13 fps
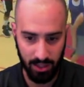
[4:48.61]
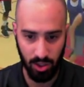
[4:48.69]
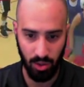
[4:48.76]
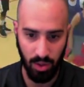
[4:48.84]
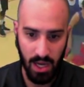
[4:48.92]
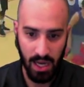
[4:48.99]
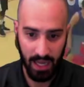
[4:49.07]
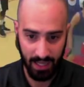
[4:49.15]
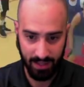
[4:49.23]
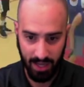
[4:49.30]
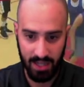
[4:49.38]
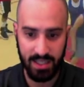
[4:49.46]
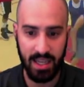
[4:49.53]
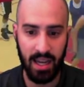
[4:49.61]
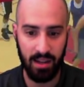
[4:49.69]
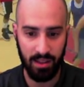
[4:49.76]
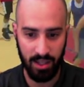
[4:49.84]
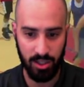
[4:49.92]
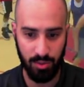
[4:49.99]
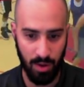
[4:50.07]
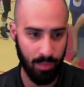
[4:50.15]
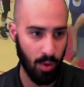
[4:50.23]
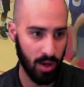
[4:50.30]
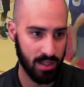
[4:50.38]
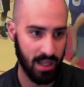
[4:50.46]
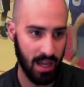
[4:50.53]
So he does get in this
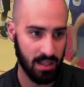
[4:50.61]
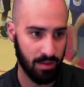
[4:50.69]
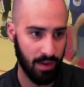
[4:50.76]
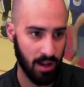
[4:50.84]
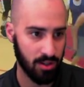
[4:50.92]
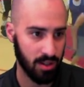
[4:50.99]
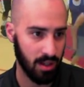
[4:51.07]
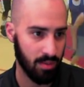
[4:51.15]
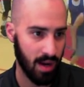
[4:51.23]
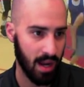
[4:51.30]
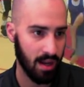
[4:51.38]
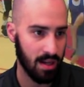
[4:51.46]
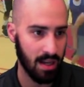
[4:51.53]
three-point stance eventually, right?